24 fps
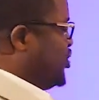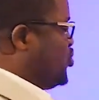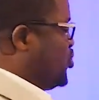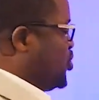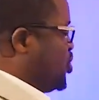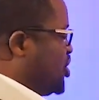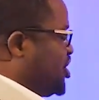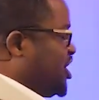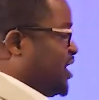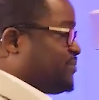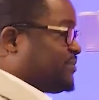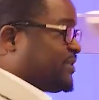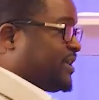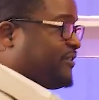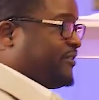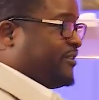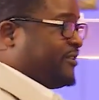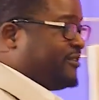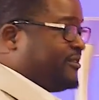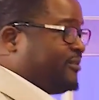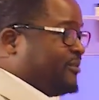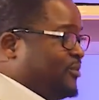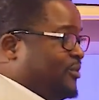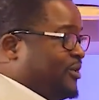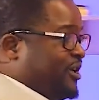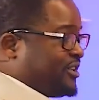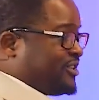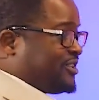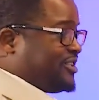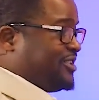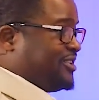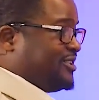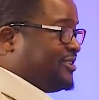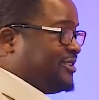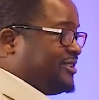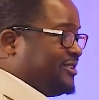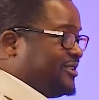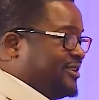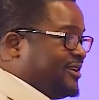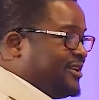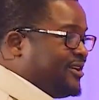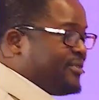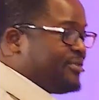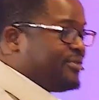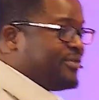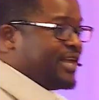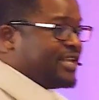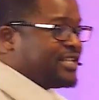This was chapter
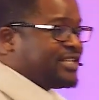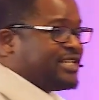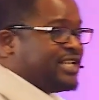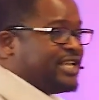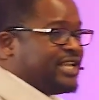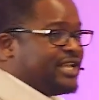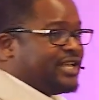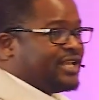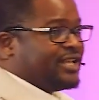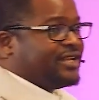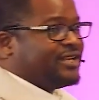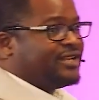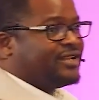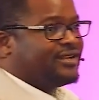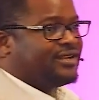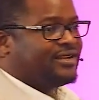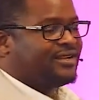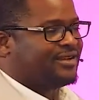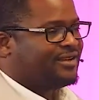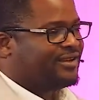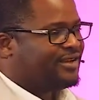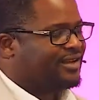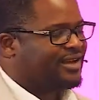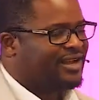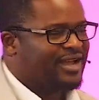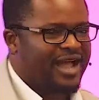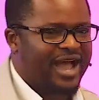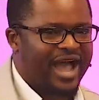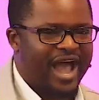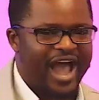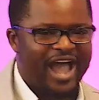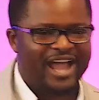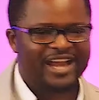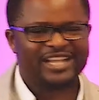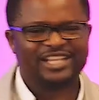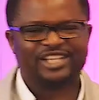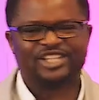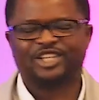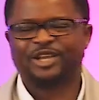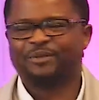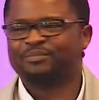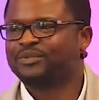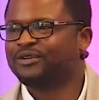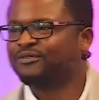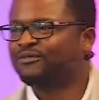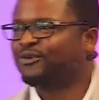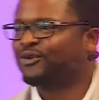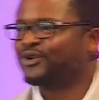13. And in
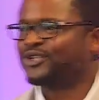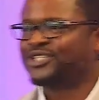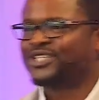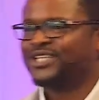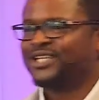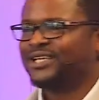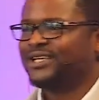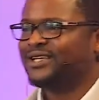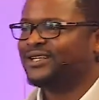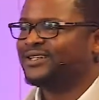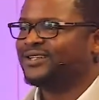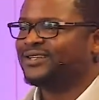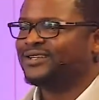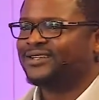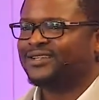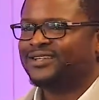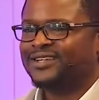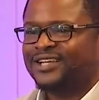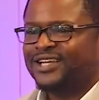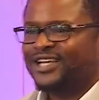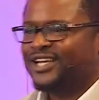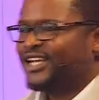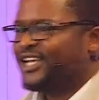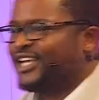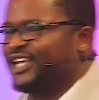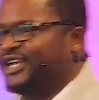chapter 14,